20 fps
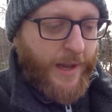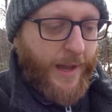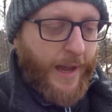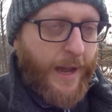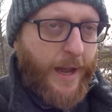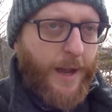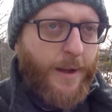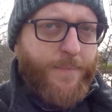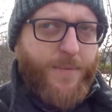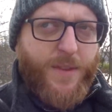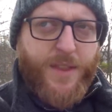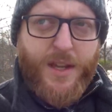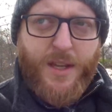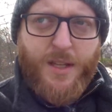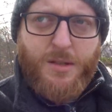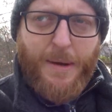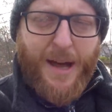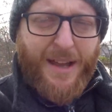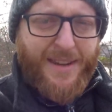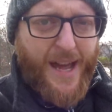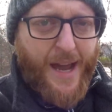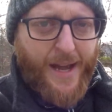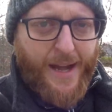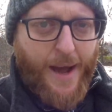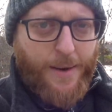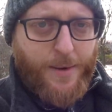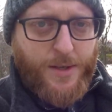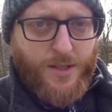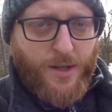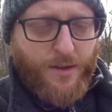Um, I think it's about nine
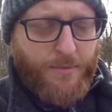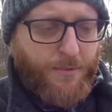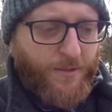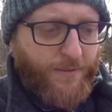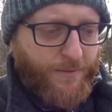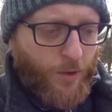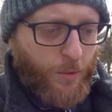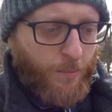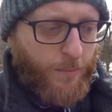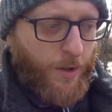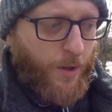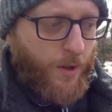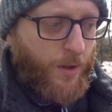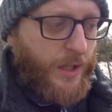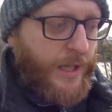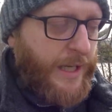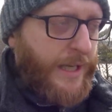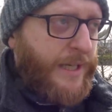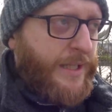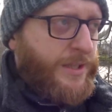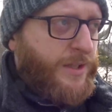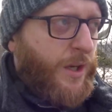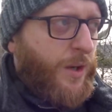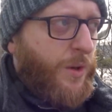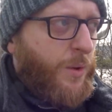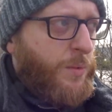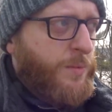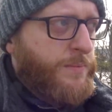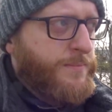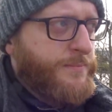hours of football.
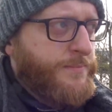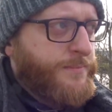So,